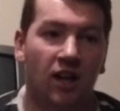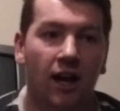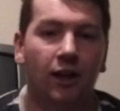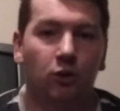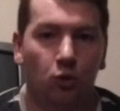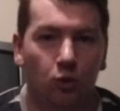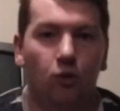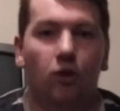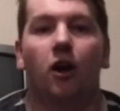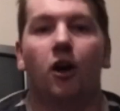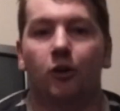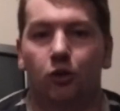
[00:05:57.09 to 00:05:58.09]
games I
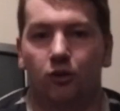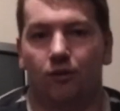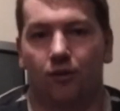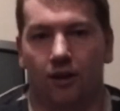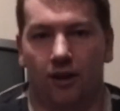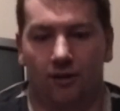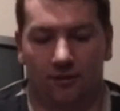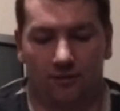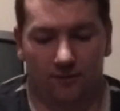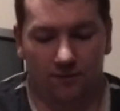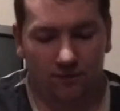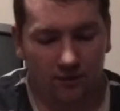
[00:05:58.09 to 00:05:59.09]
know are good for
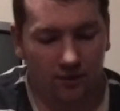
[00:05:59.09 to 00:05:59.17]
it.